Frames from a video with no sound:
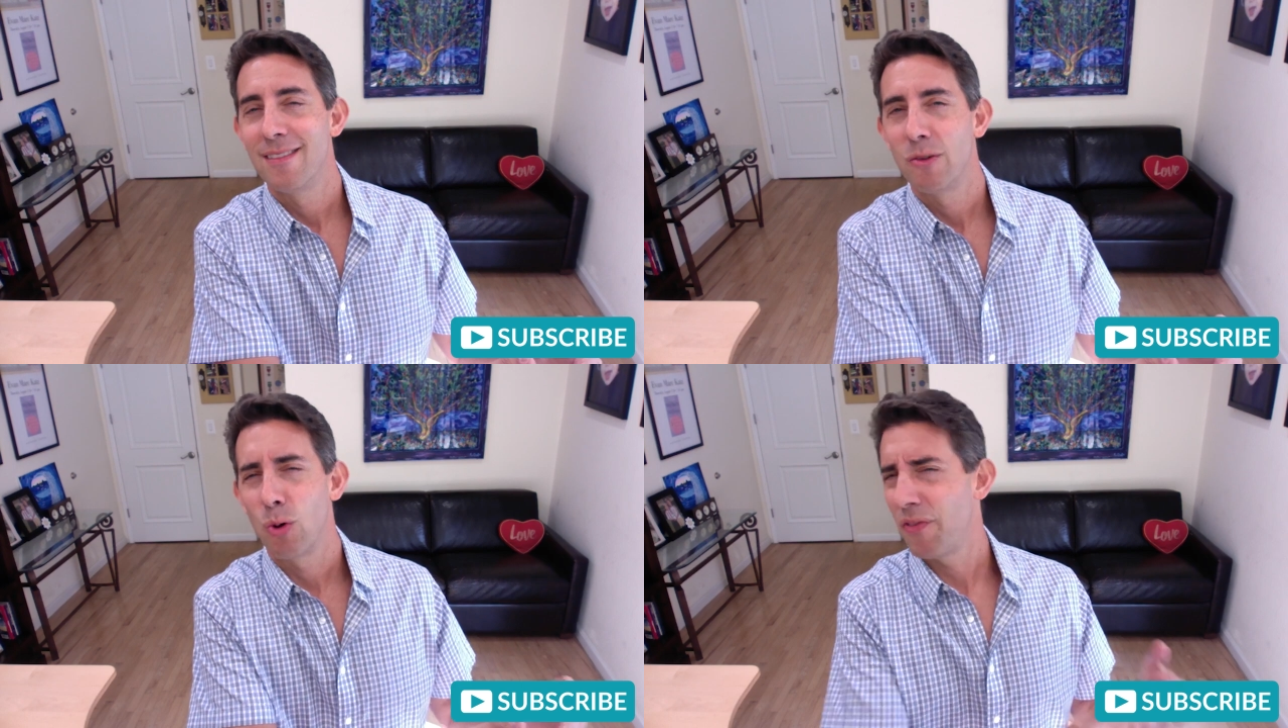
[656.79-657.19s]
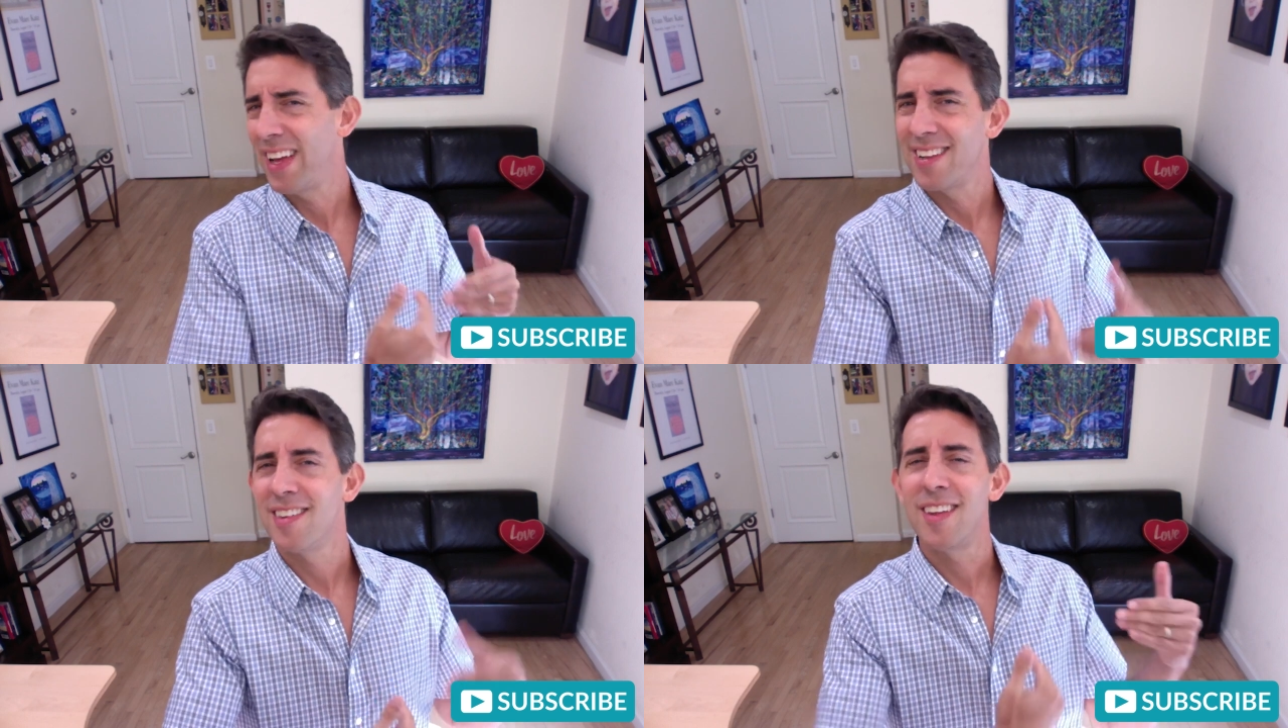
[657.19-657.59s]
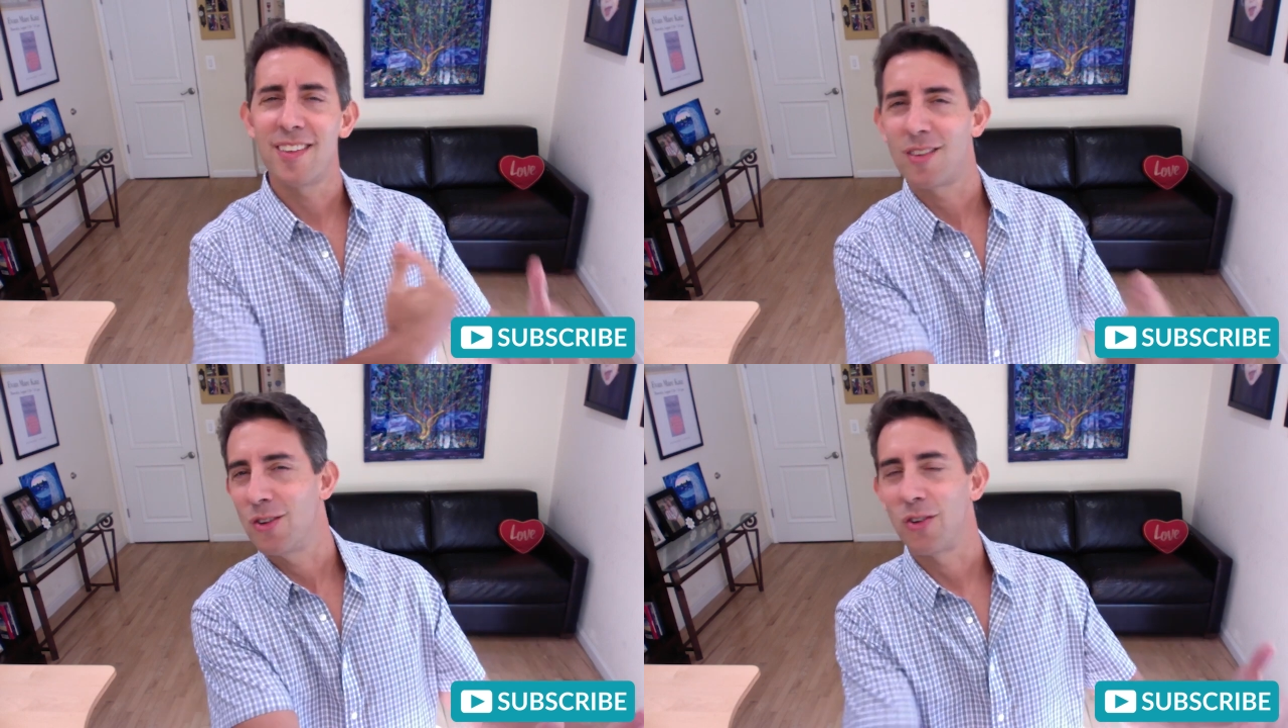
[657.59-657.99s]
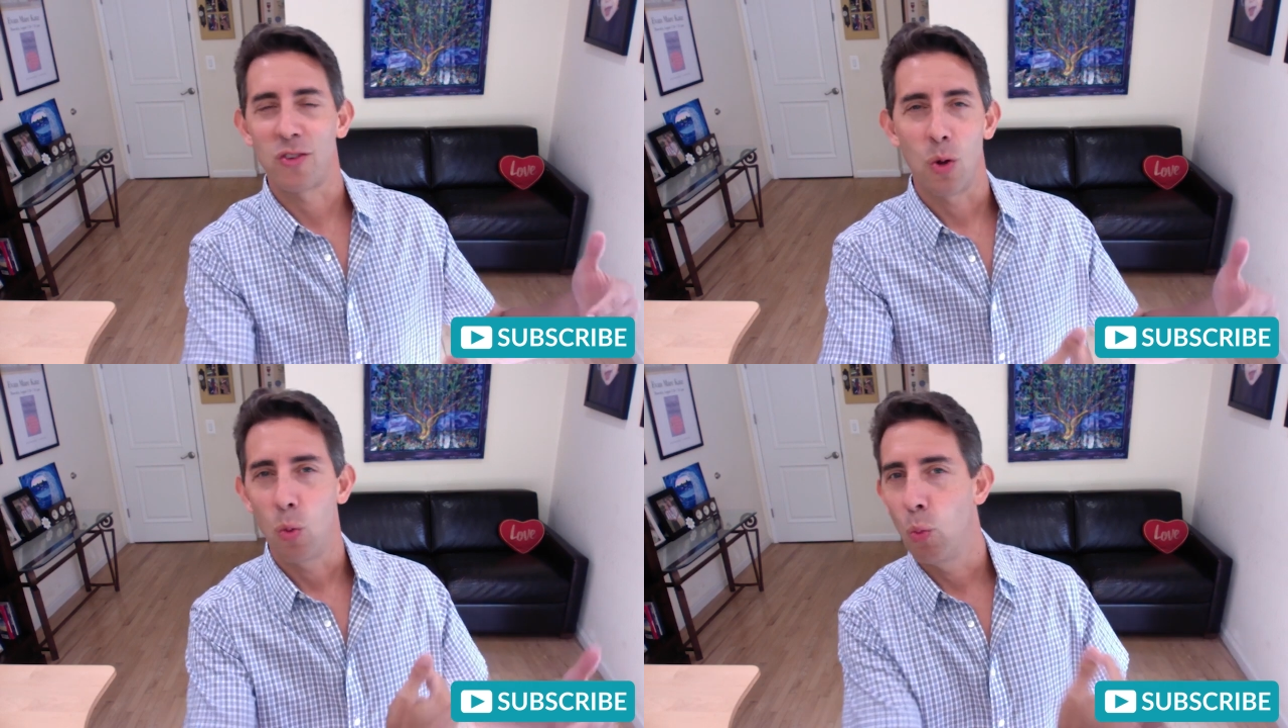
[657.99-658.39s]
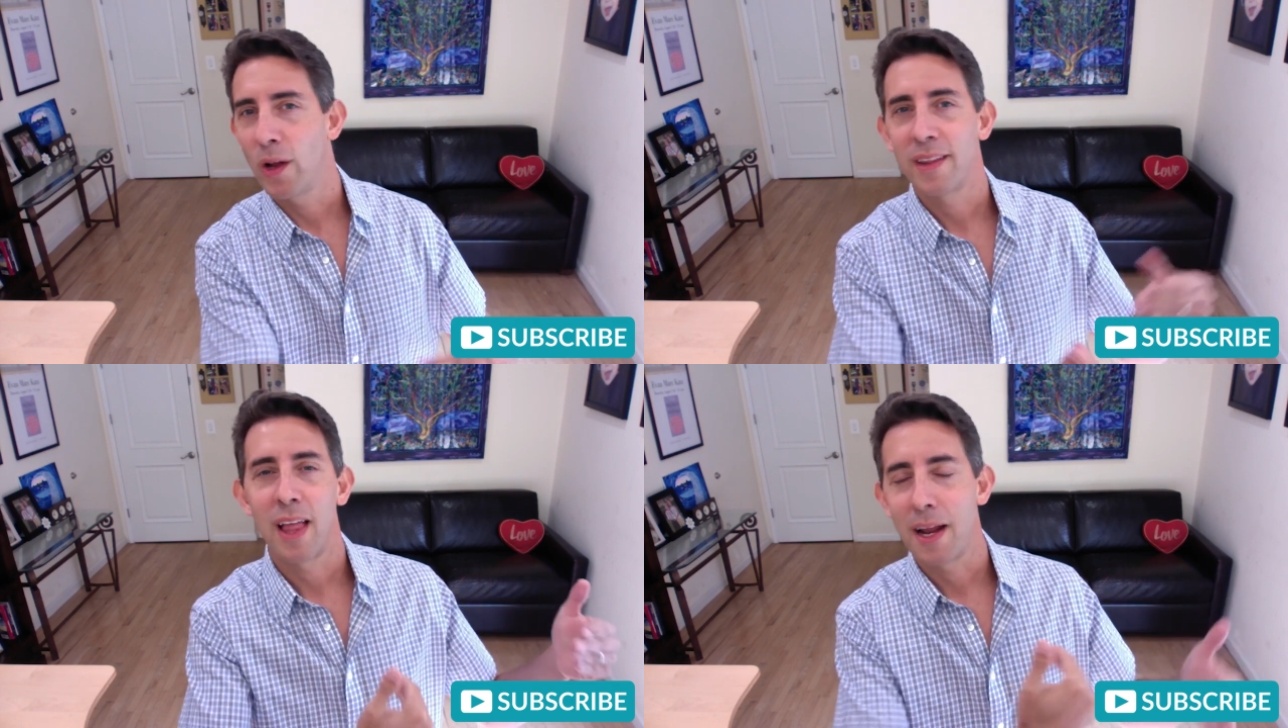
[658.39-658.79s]
Or if he insists on just
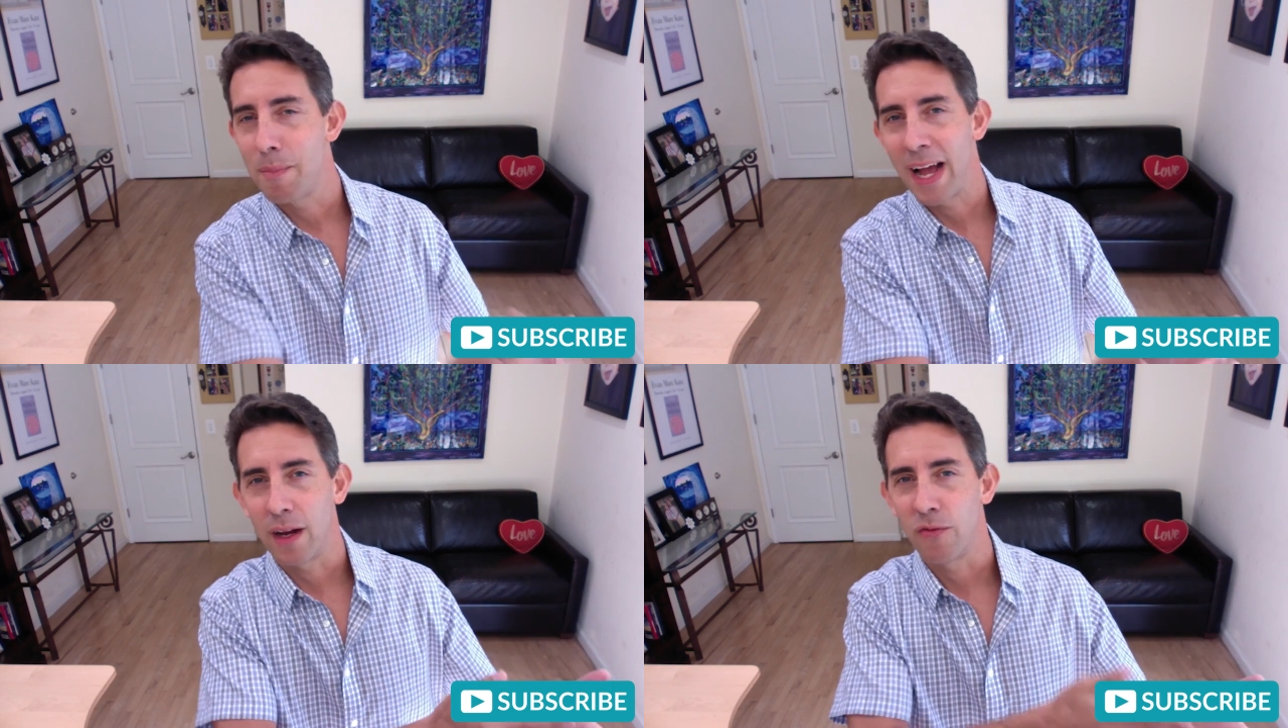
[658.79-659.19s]
1 line back